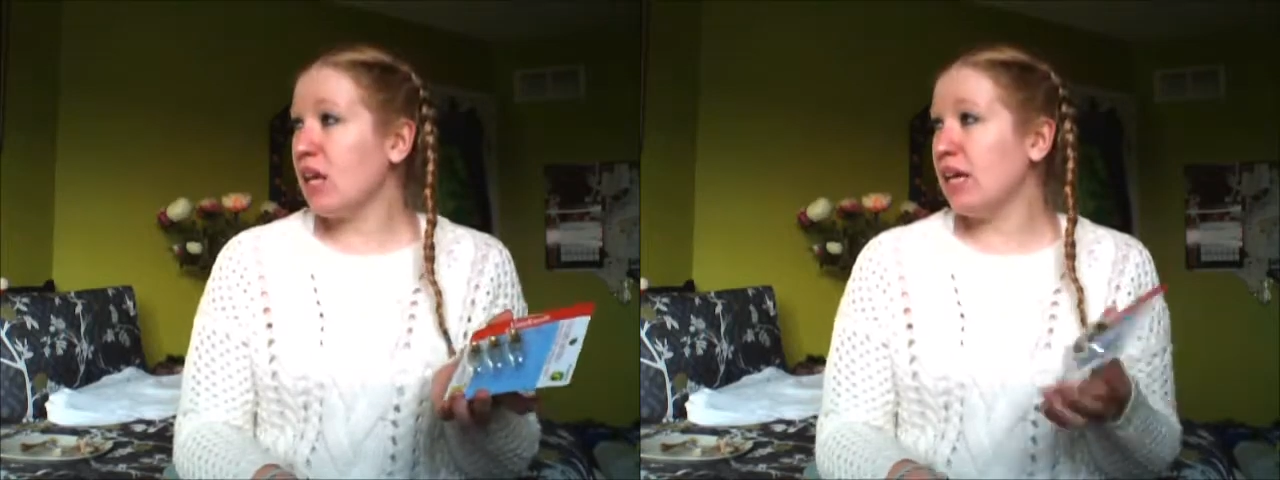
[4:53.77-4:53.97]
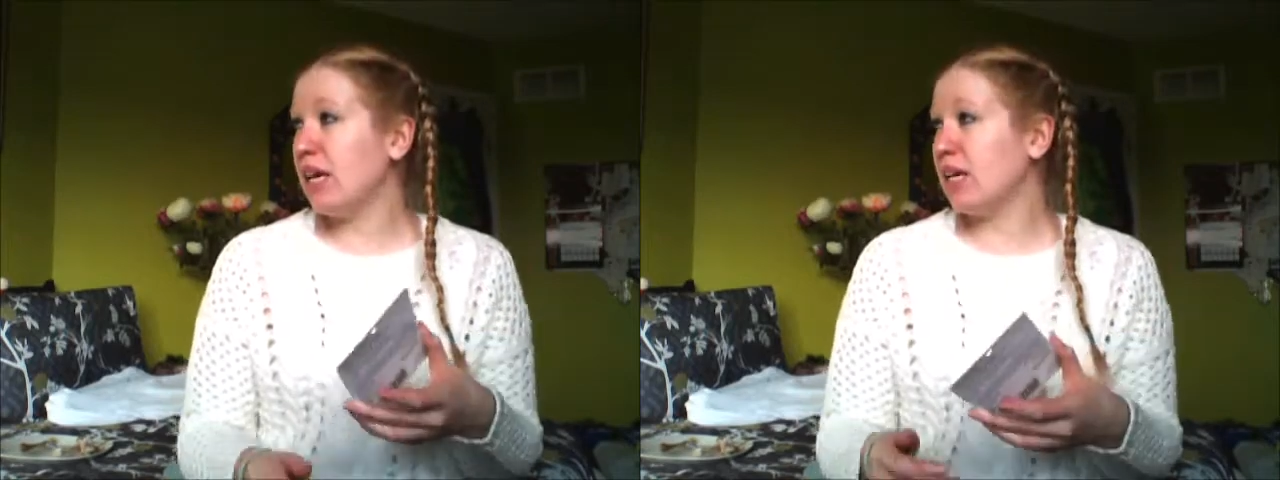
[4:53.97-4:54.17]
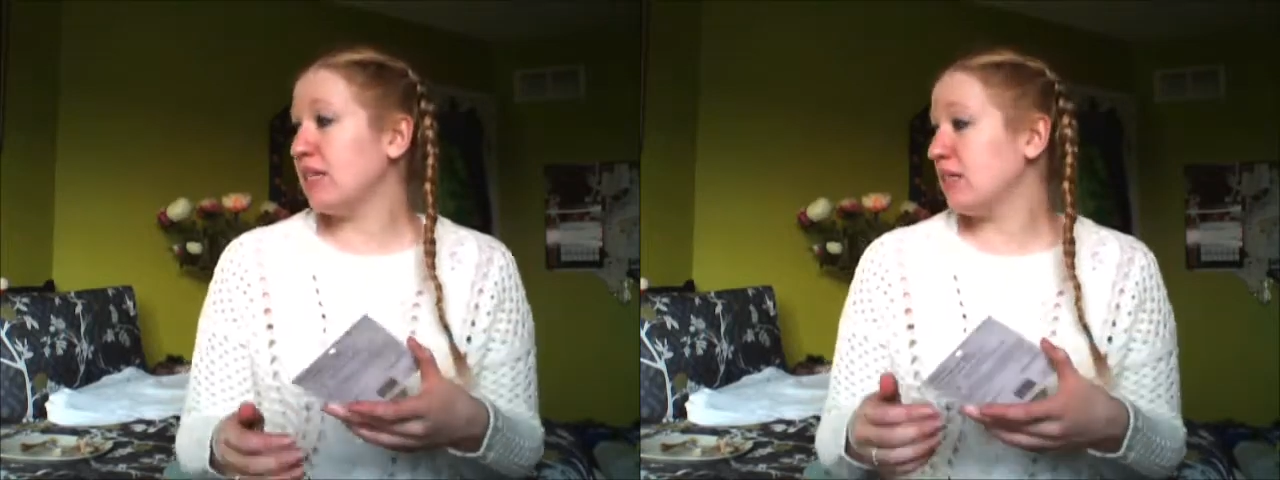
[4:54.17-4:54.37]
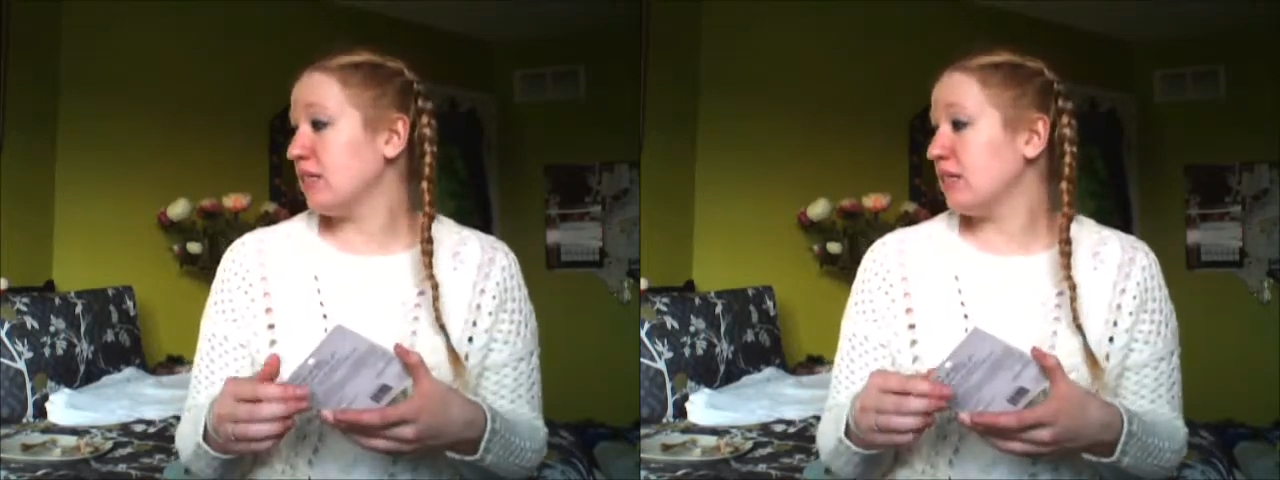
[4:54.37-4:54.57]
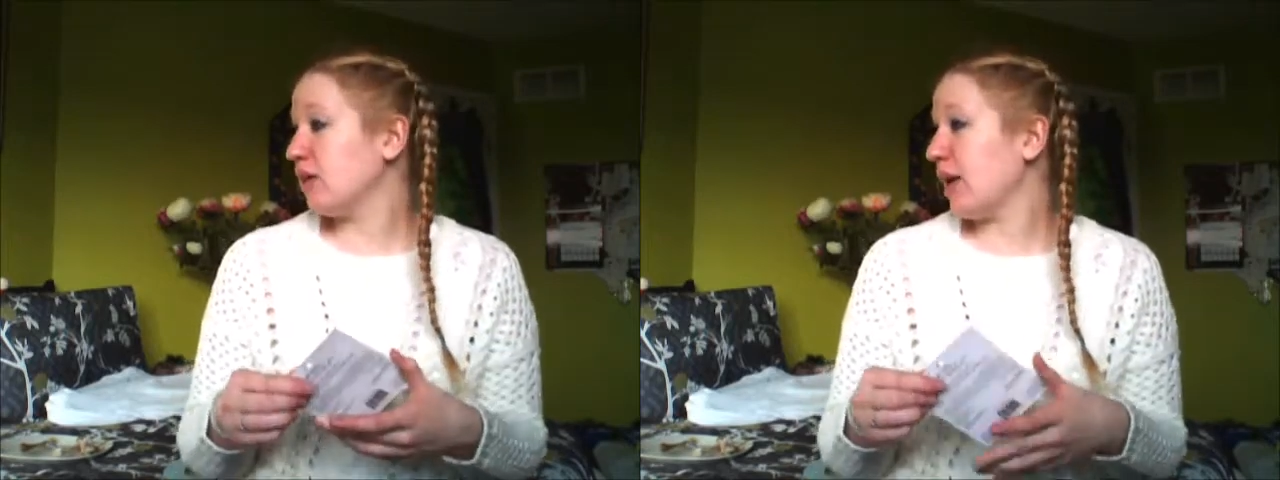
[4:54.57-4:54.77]

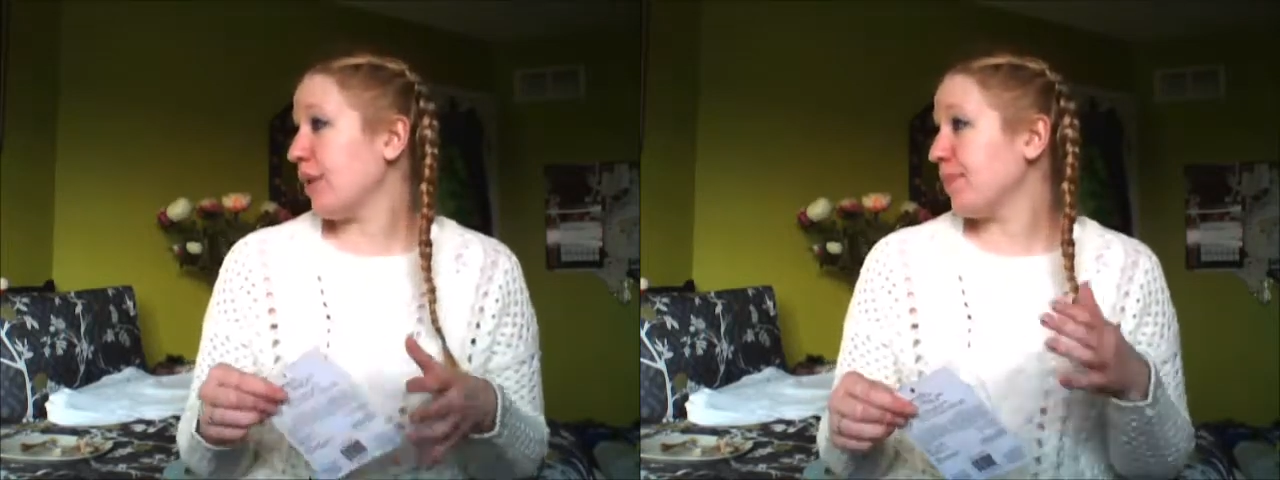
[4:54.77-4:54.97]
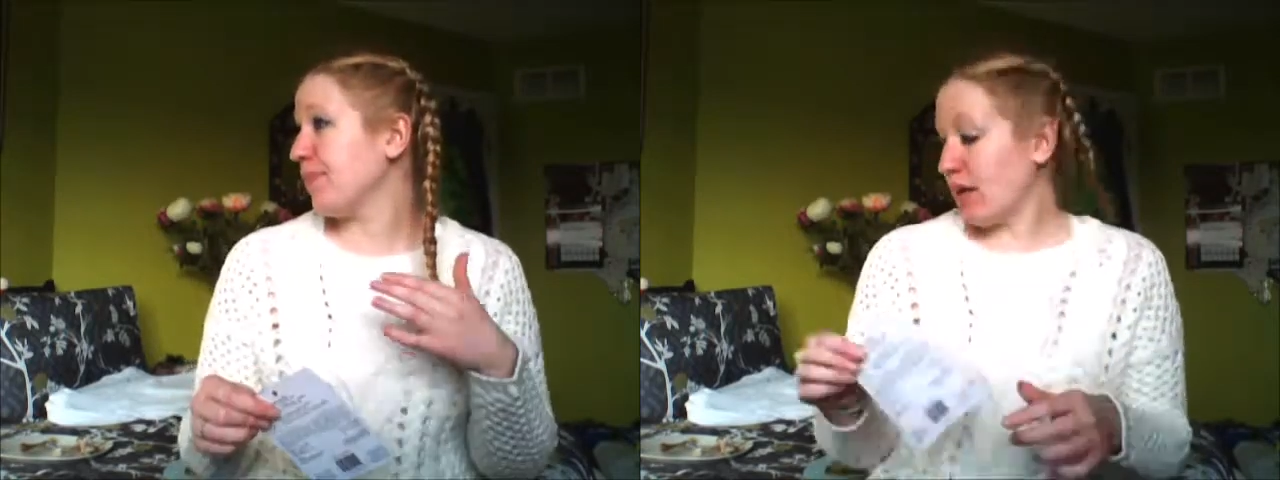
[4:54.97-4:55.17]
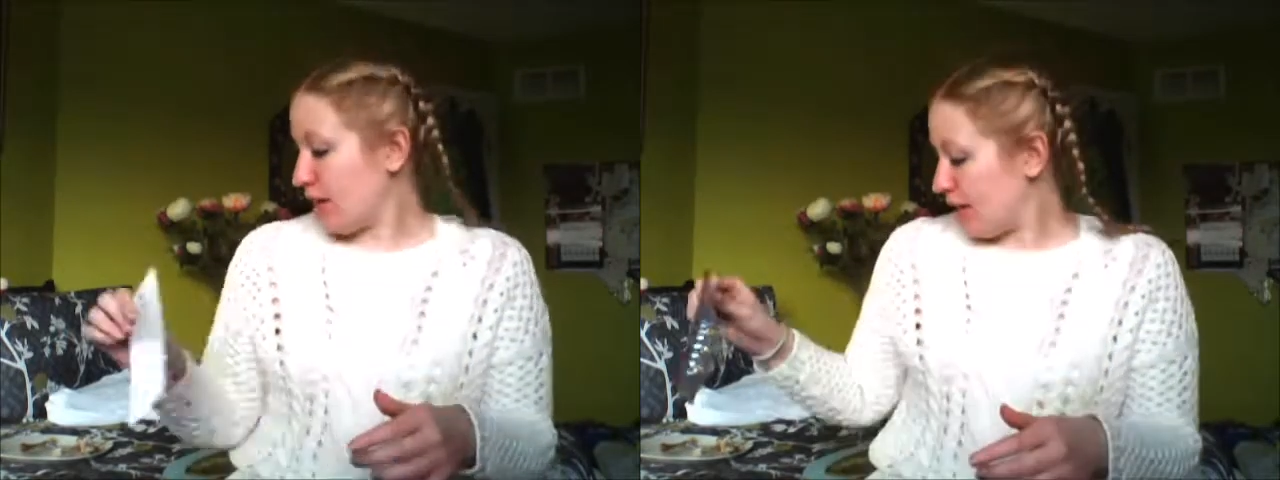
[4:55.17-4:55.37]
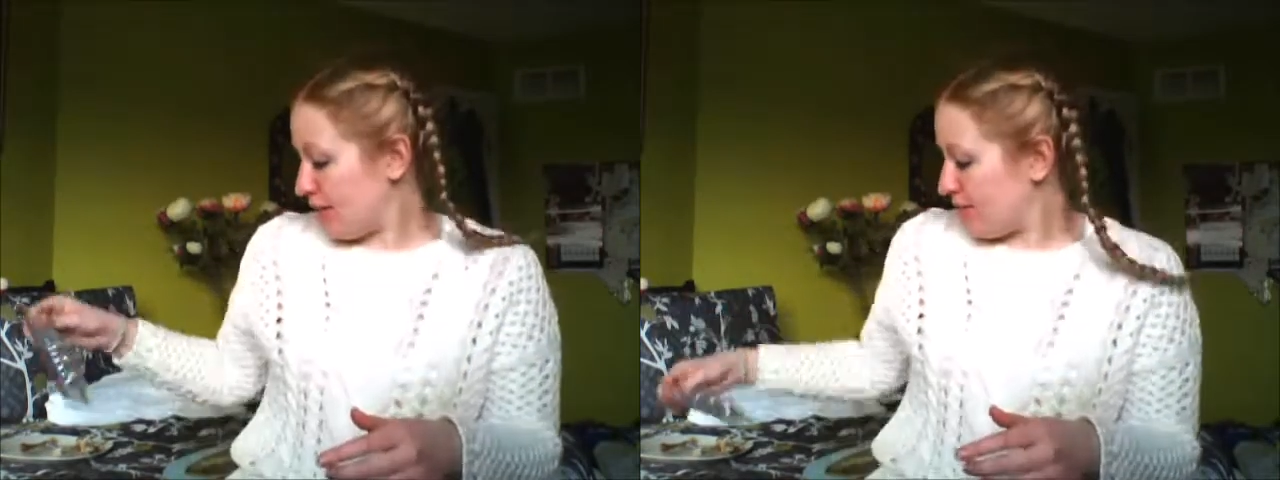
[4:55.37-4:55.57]
And so yeah, I